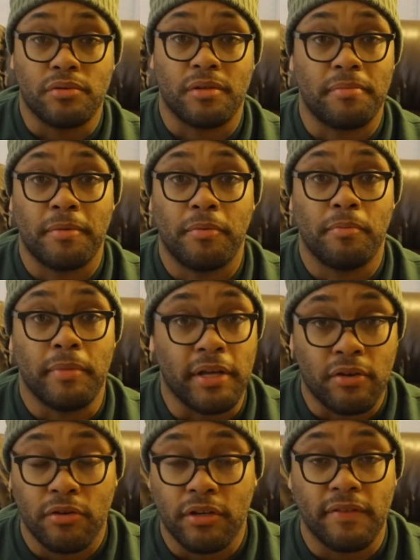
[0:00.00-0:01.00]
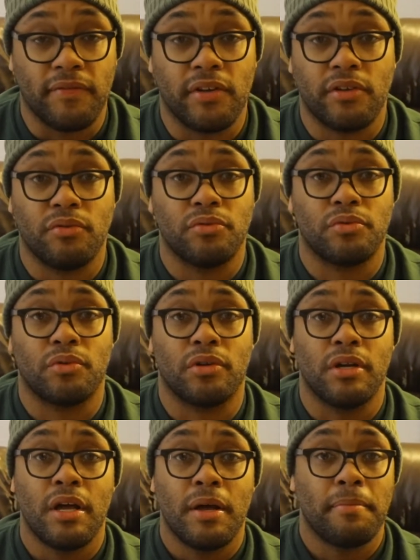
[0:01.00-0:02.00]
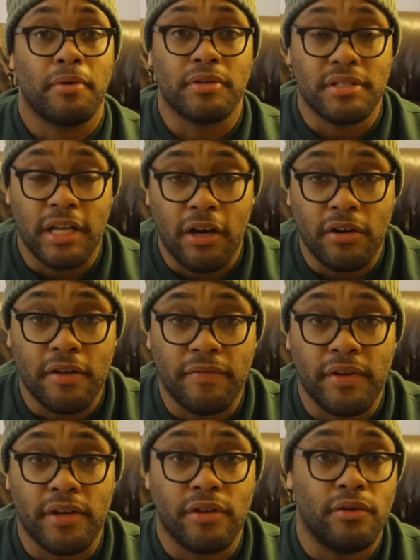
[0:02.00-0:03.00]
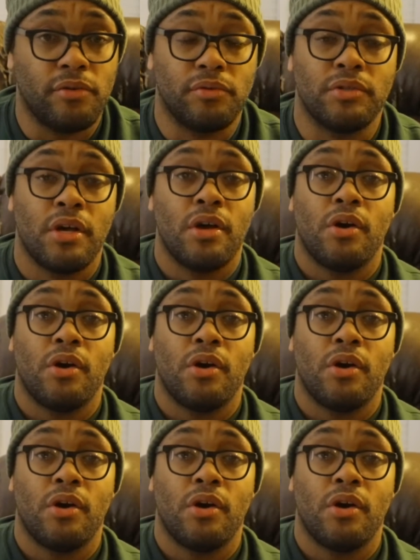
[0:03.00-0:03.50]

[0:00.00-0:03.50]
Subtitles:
Some people make cooking videos or personality videos